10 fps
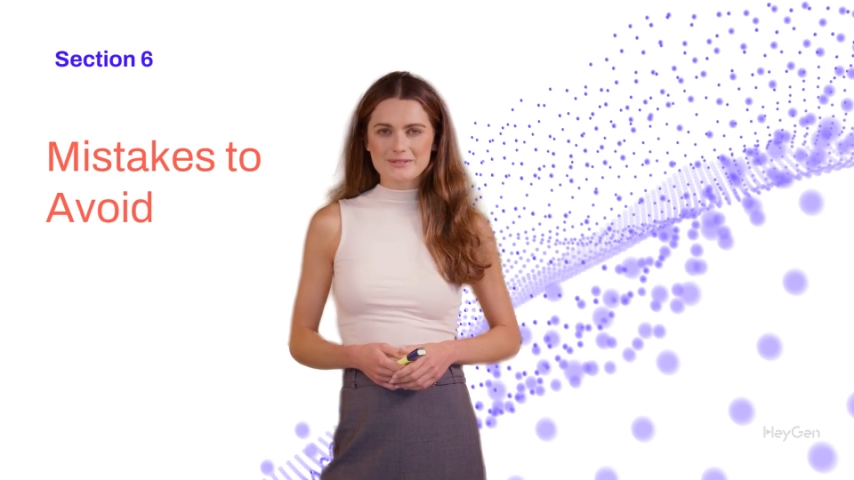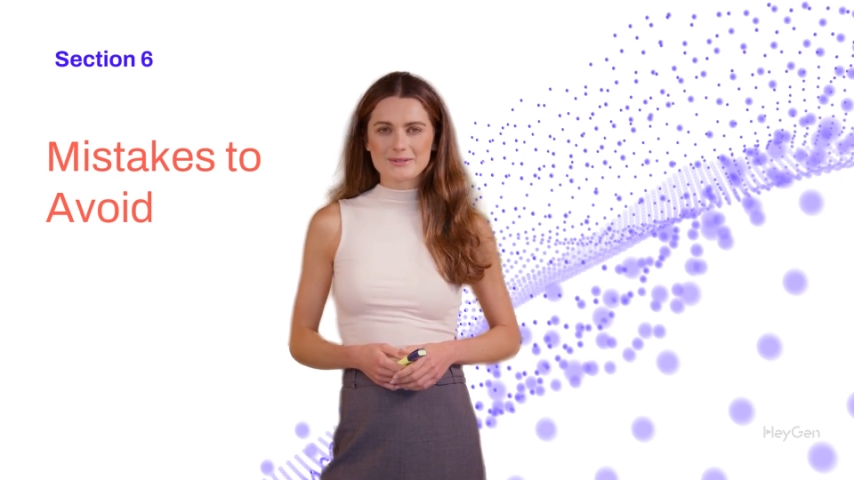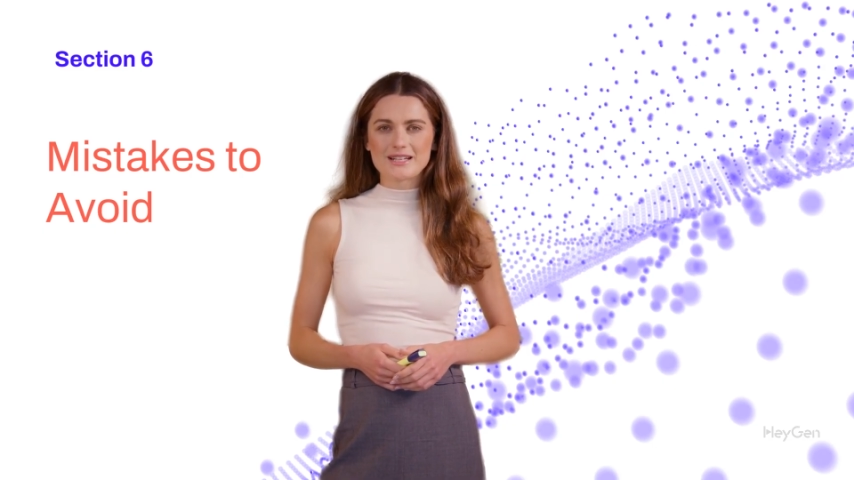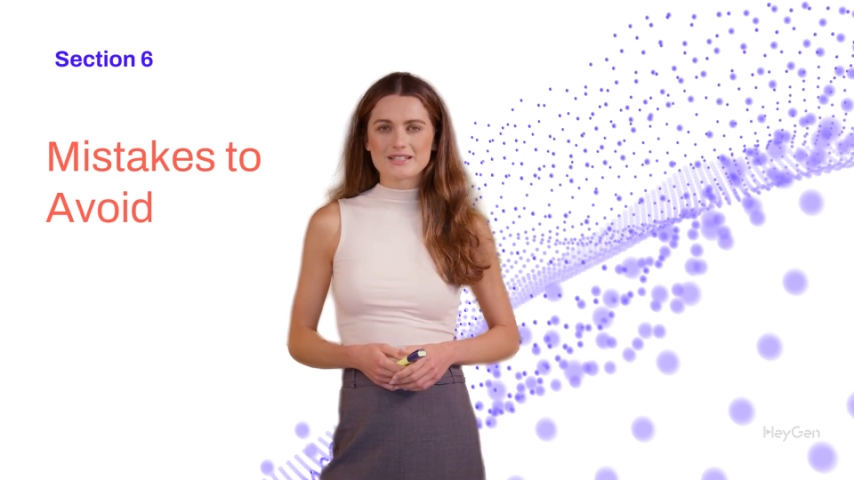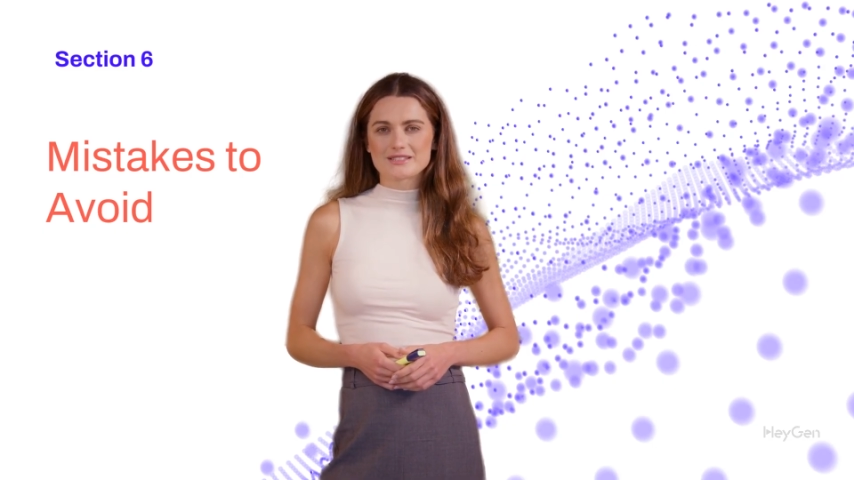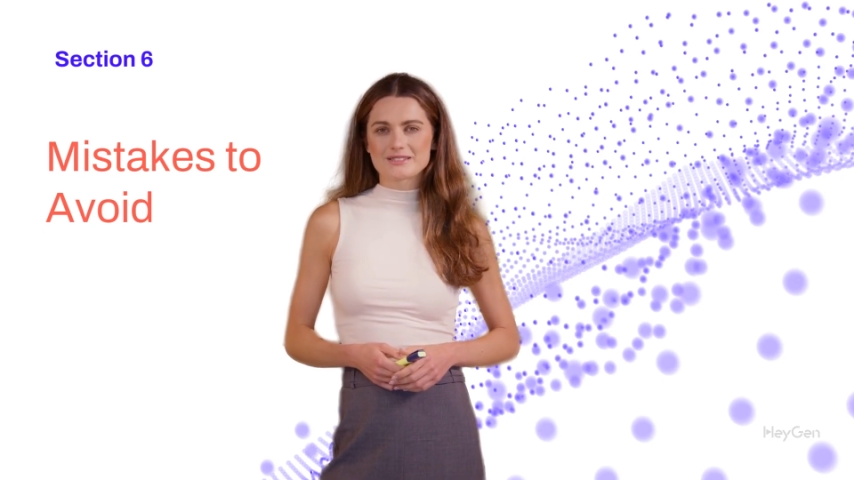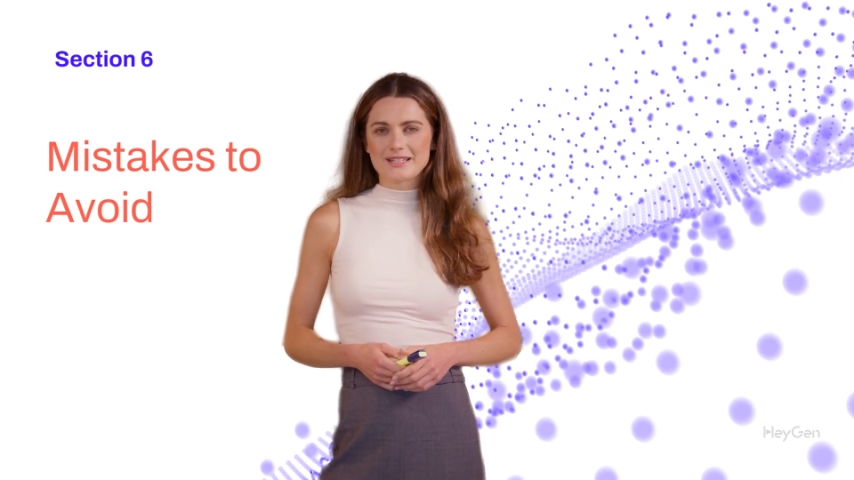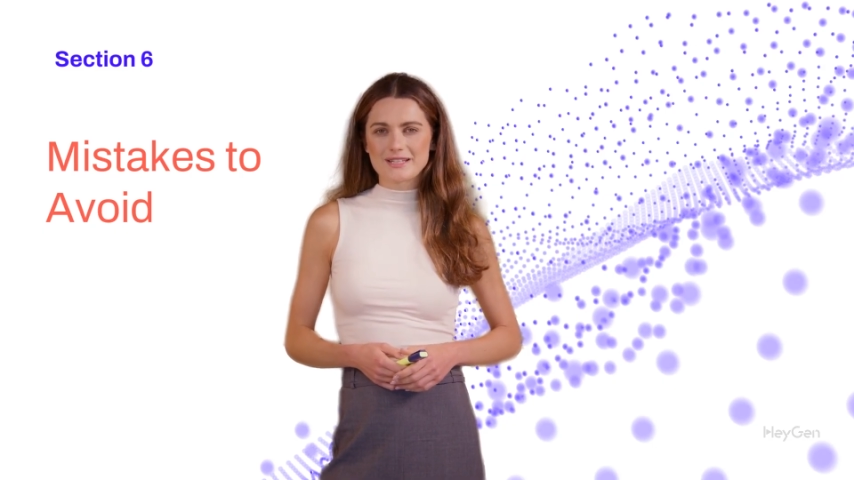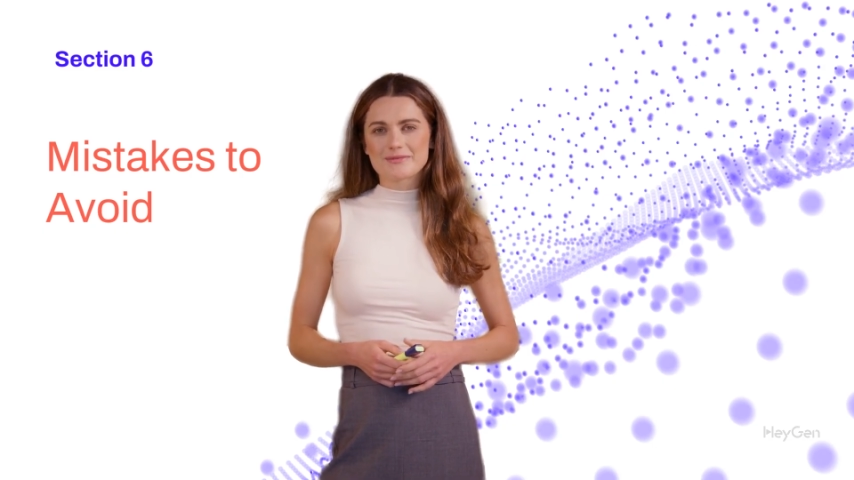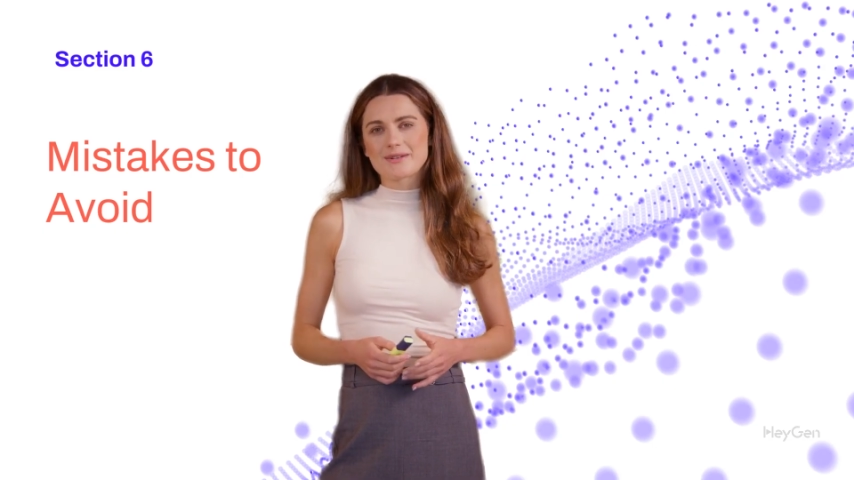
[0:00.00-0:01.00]
locations
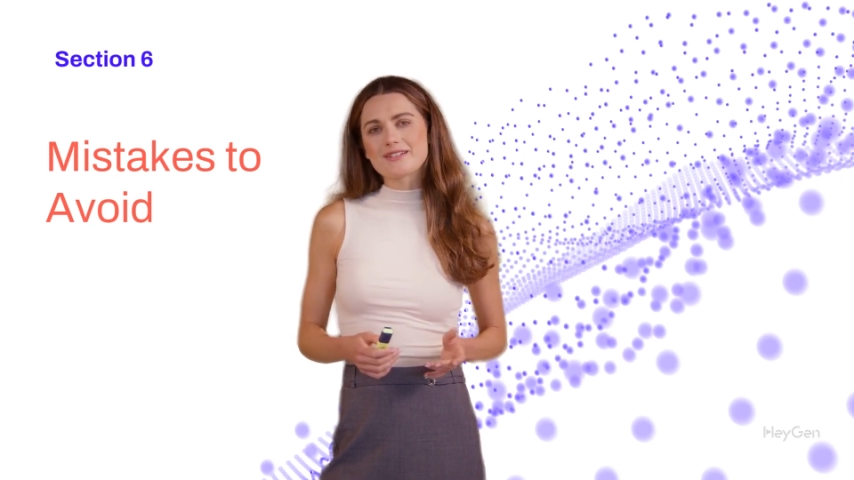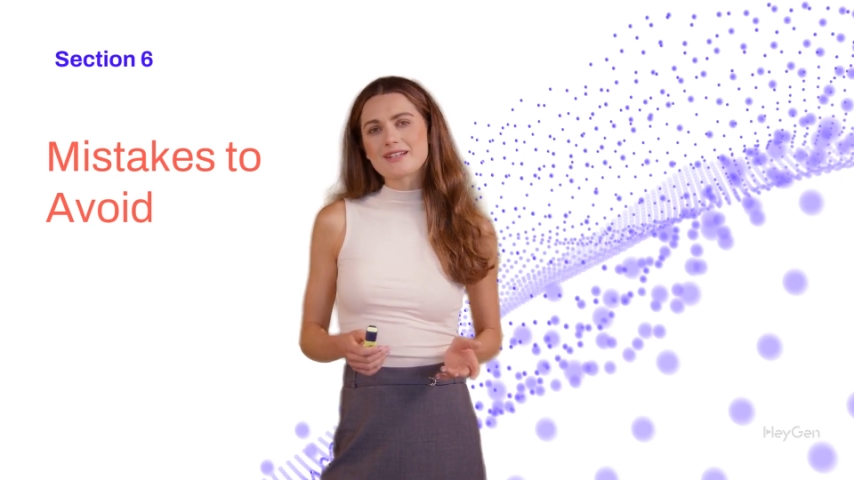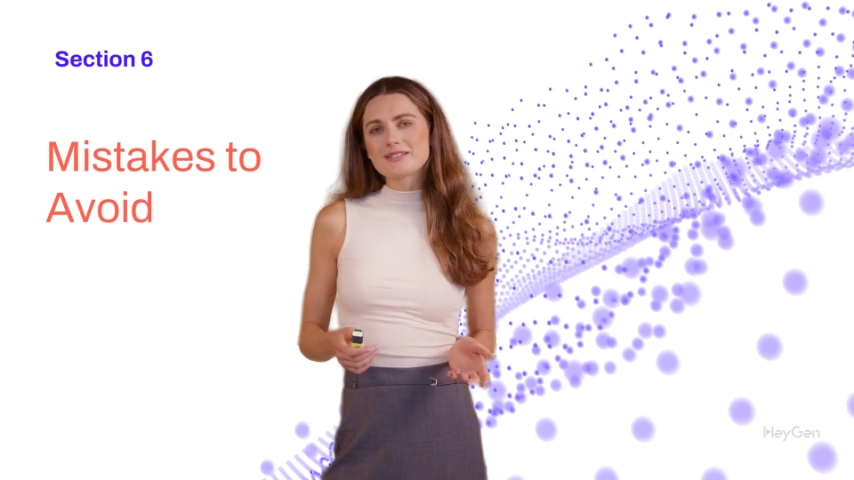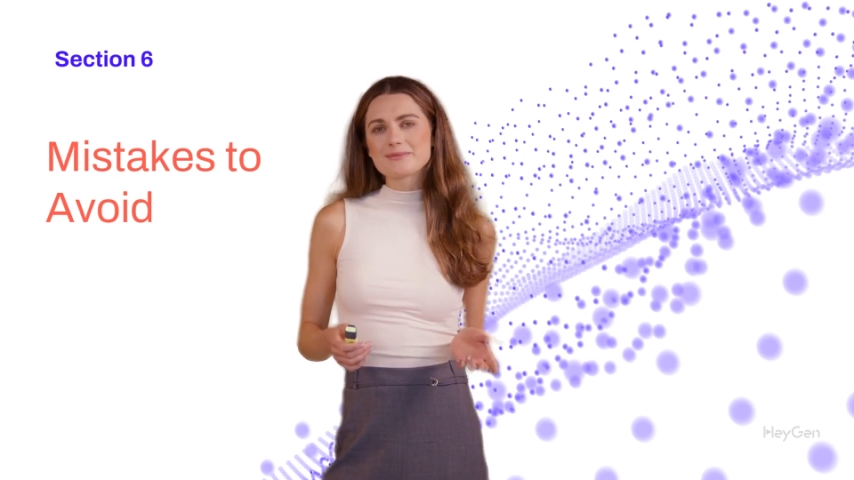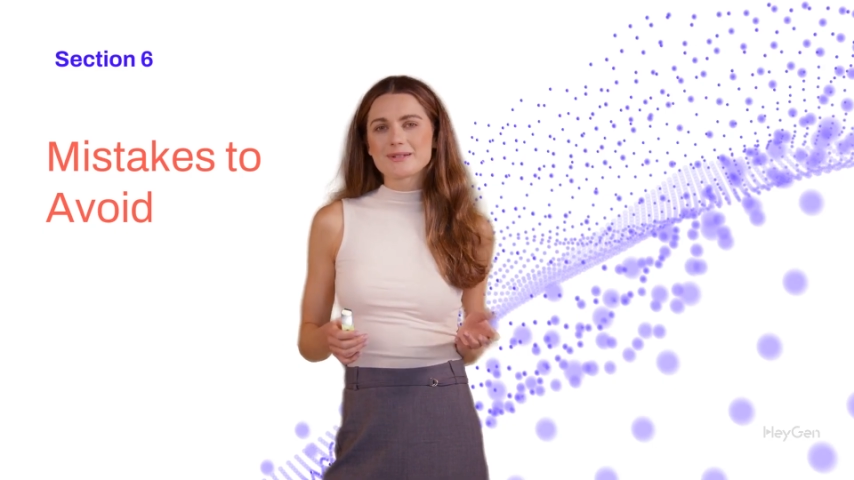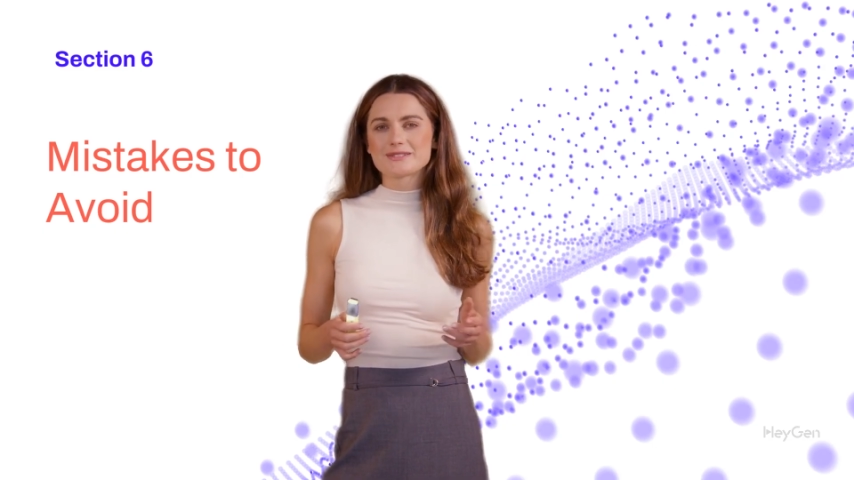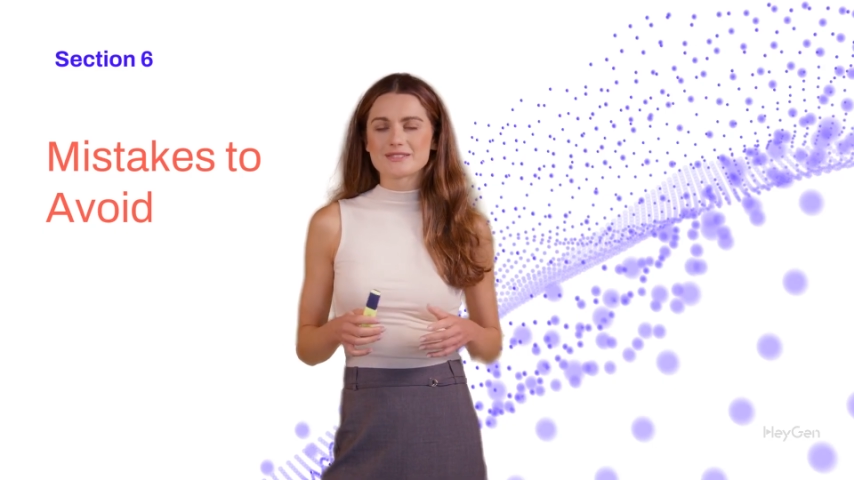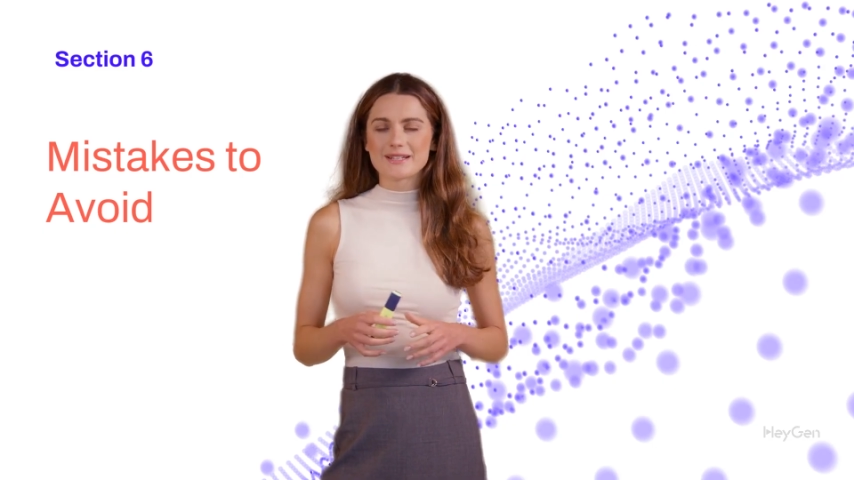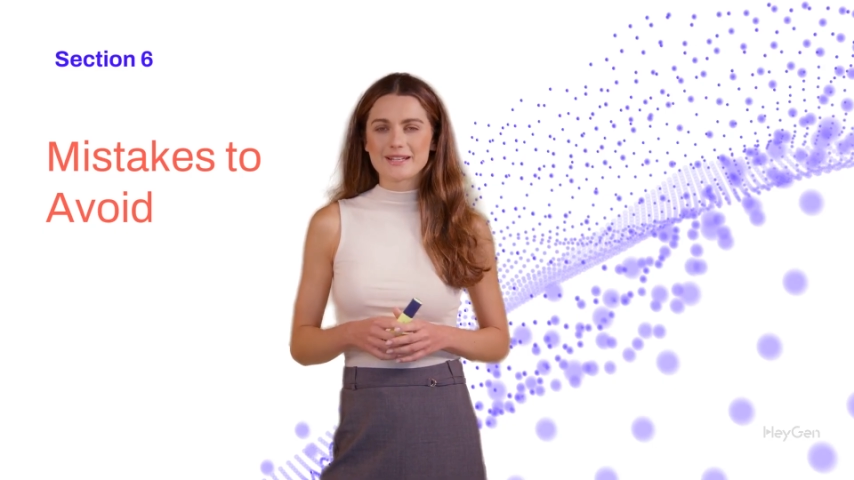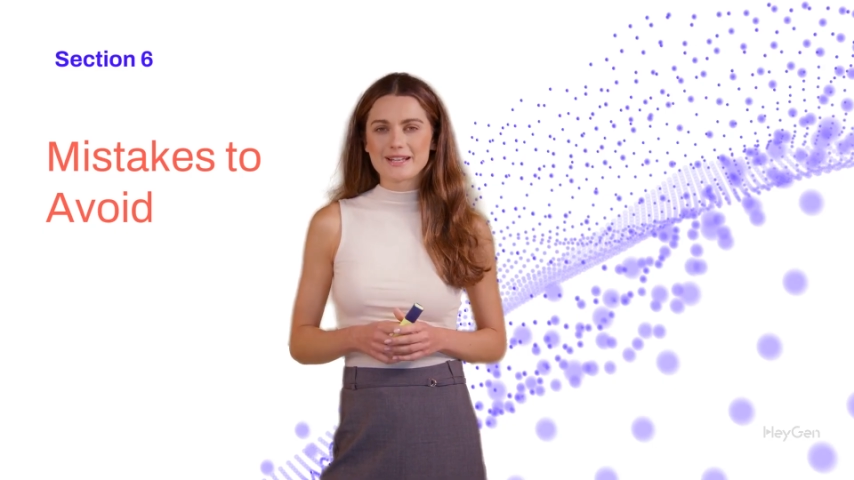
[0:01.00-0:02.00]
every 6 months